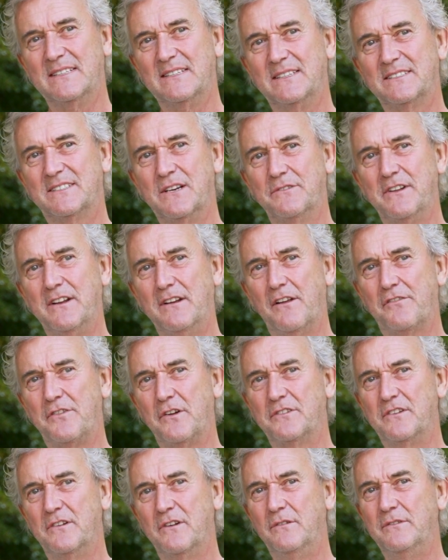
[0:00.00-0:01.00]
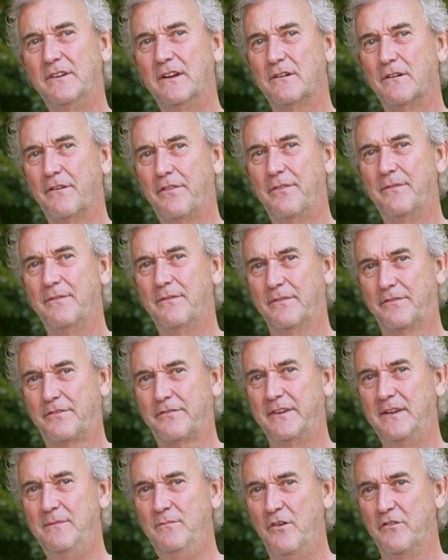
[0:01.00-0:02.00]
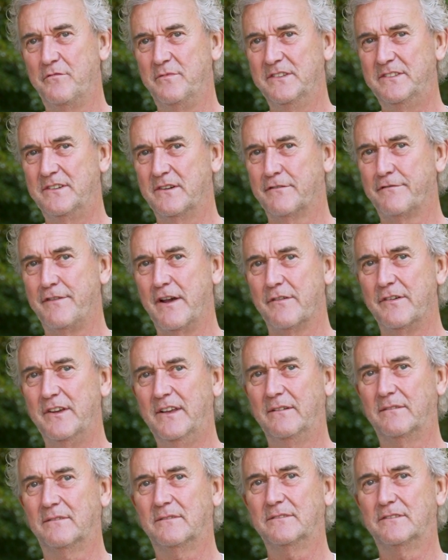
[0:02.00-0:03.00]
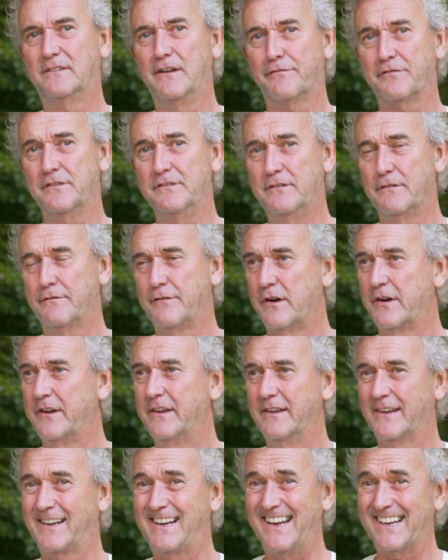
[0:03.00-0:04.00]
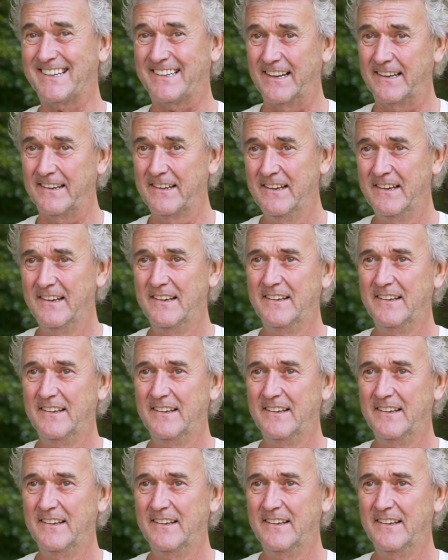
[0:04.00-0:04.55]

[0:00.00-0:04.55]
So then I thought, you know, there are 3 movements, they're very different, they're very eclectic.